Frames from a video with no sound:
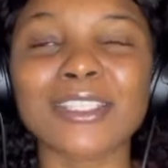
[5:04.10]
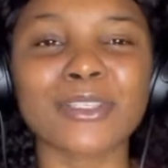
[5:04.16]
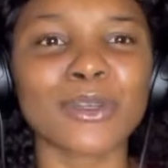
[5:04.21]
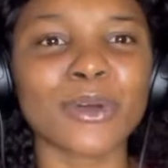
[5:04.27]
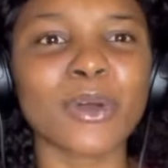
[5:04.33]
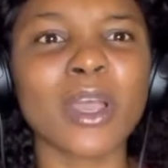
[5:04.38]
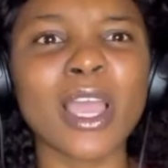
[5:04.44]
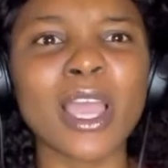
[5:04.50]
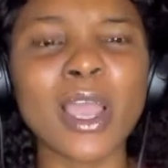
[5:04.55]
you
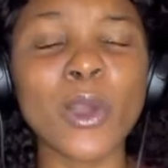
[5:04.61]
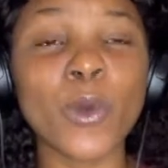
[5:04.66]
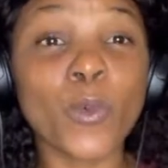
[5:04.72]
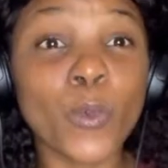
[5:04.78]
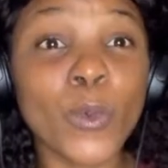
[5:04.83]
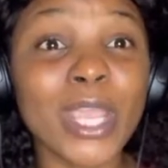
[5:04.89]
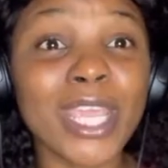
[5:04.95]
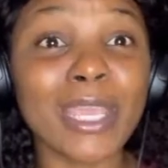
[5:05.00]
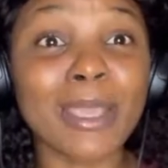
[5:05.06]
know.
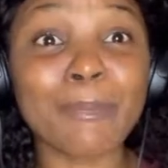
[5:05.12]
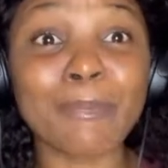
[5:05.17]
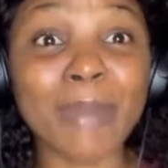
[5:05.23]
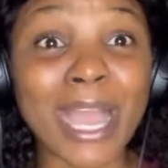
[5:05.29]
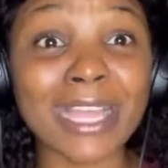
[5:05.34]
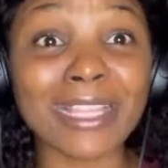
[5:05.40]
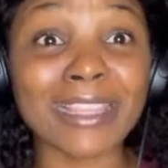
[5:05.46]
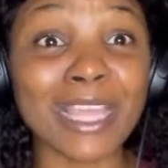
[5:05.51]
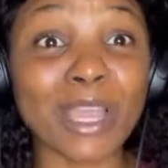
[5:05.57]
We,
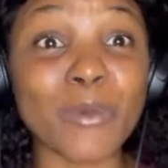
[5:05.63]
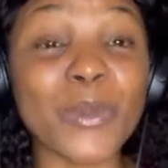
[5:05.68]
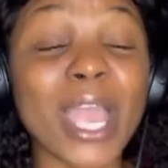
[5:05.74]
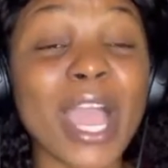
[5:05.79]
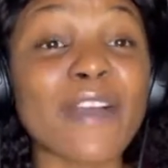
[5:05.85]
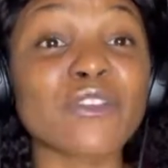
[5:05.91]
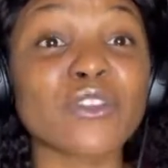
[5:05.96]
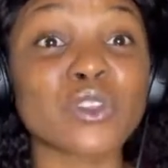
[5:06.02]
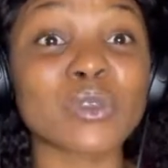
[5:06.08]
back then, we
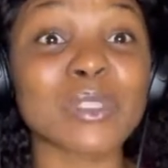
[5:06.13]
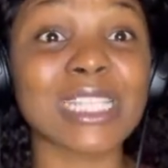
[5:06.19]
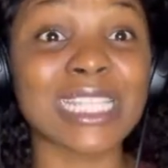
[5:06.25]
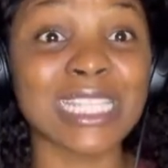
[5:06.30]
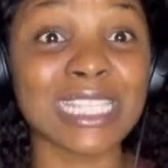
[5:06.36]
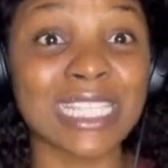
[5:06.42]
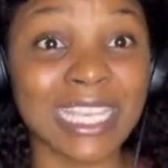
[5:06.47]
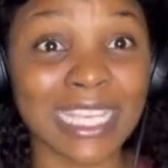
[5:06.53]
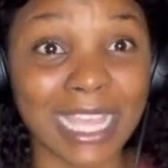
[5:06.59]
have to
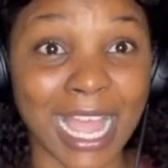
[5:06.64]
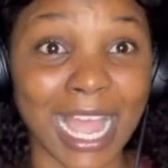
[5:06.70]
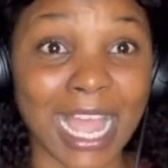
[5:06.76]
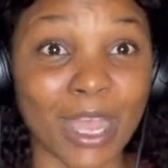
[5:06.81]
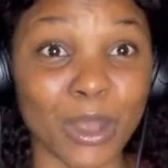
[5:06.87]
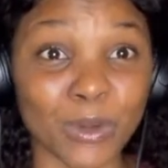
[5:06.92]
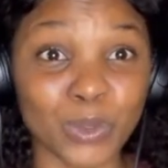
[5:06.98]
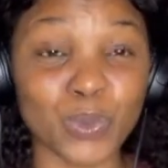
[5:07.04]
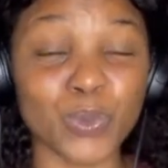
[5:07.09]
sneak
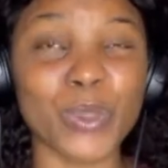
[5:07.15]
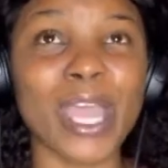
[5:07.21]
out.